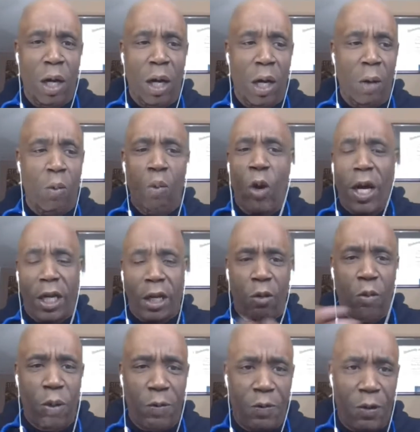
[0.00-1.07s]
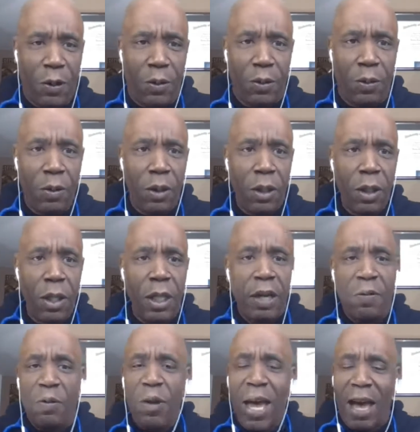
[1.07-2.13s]
record review.
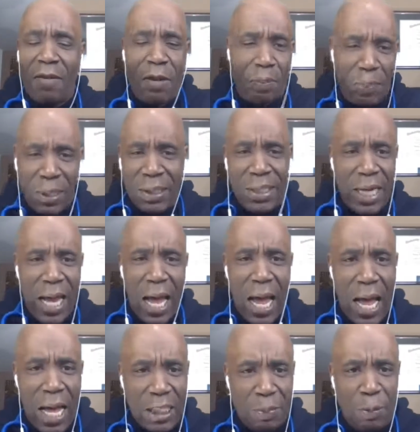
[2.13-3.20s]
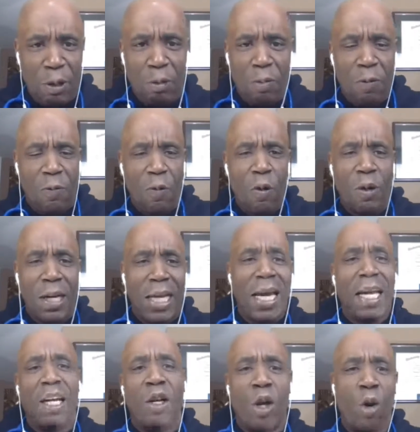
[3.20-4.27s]
If you haven't been to the hospital before, they
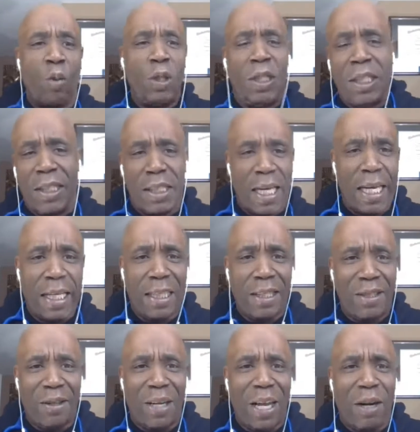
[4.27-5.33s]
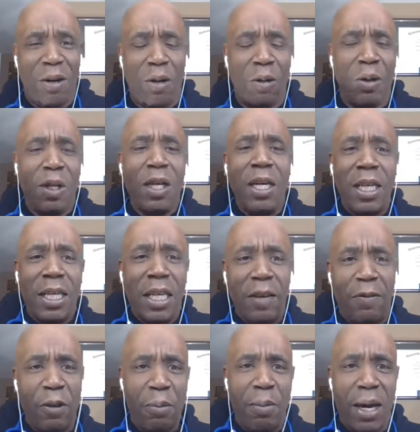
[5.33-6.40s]
got to know what you're taking so they don't
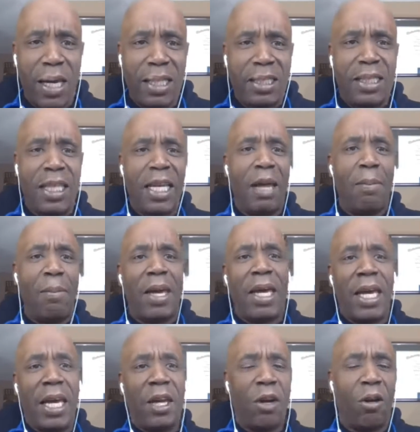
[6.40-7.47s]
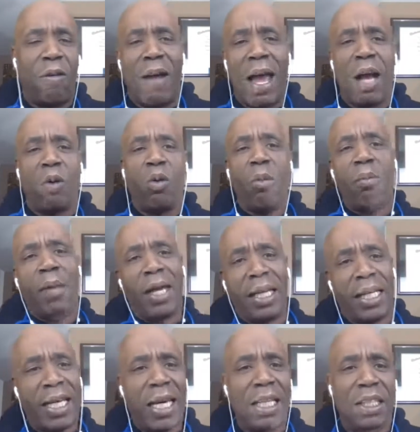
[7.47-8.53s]
give you medicine that may interact with
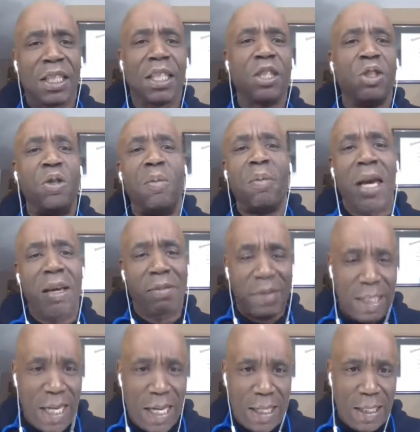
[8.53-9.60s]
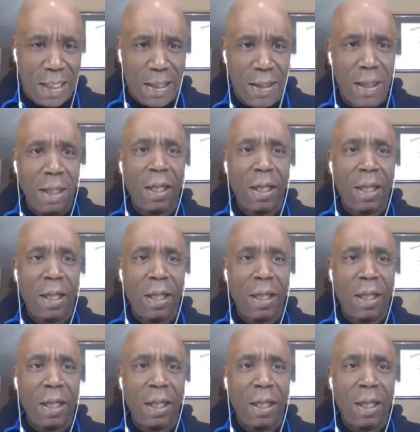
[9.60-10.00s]
medication that you may have taken.